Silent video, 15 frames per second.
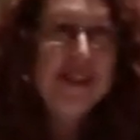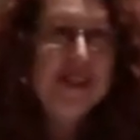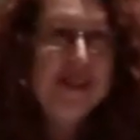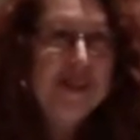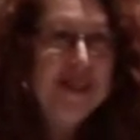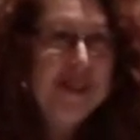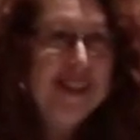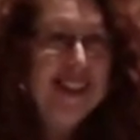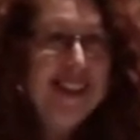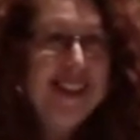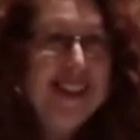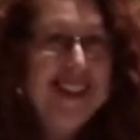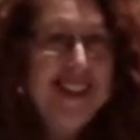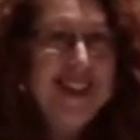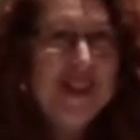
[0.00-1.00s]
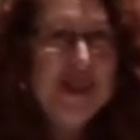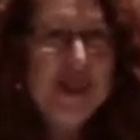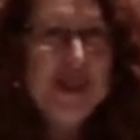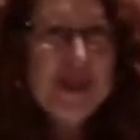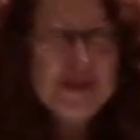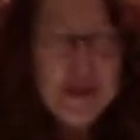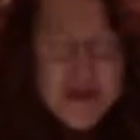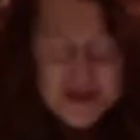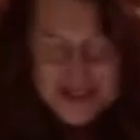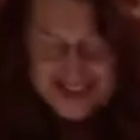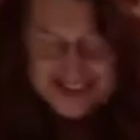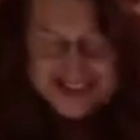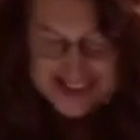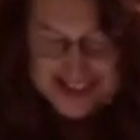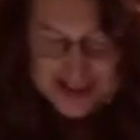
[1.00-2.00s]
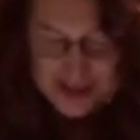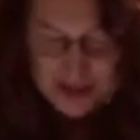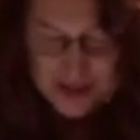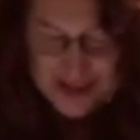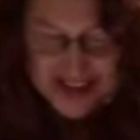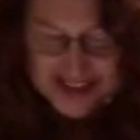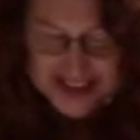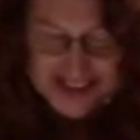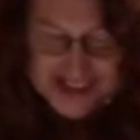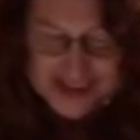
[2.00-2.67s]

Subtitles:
who spoke and celebrated.